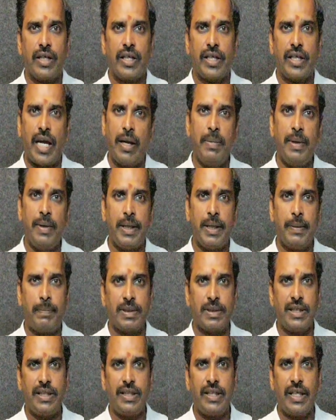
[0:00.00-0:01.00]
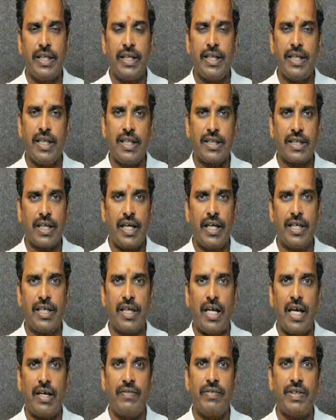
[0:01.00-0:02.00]
can be represented English-like
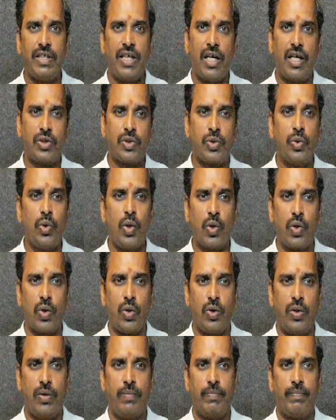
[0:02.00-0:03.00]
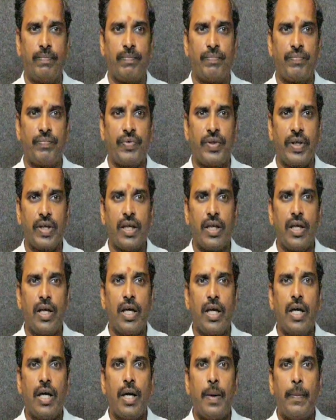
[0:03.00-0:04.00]
language or pseudocode.
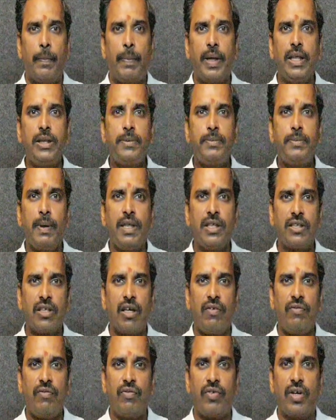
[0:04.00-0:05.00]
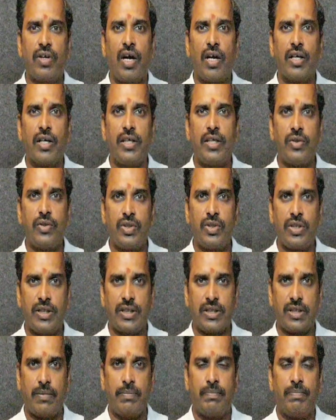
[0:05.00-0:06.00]
Principles of cognitive
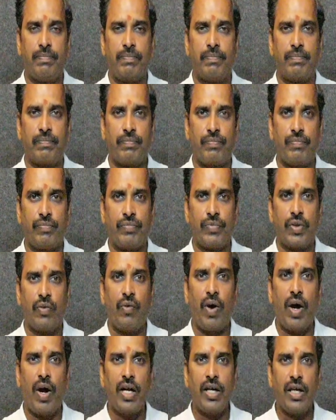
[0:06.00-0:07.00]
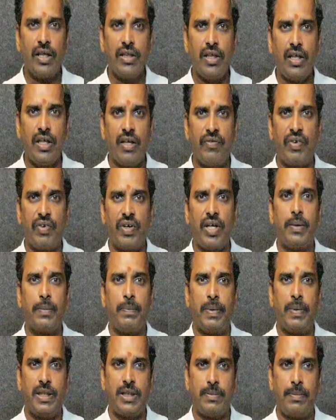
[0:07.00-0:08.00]
system. What are the different
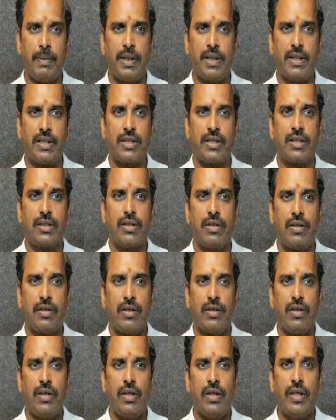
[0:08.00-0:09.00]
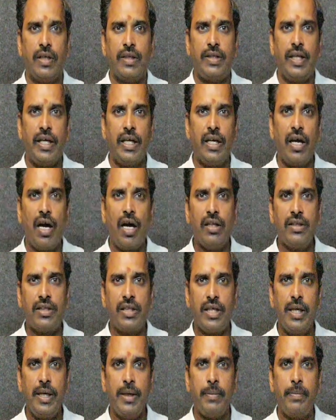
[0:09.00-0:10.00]
principles? There are
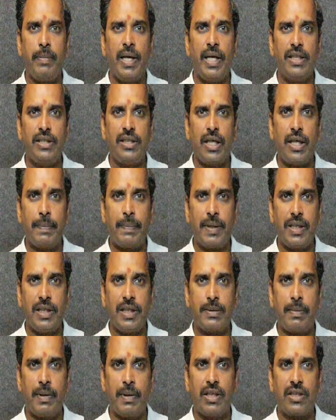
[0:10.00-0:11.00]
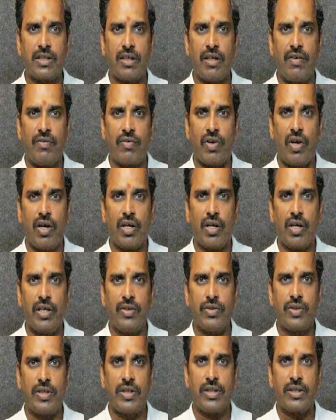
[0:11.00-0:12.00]
three major principles of
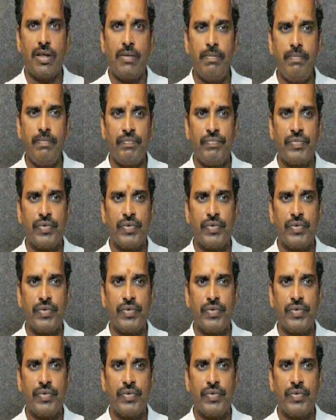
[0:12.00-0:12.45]
cognitive system.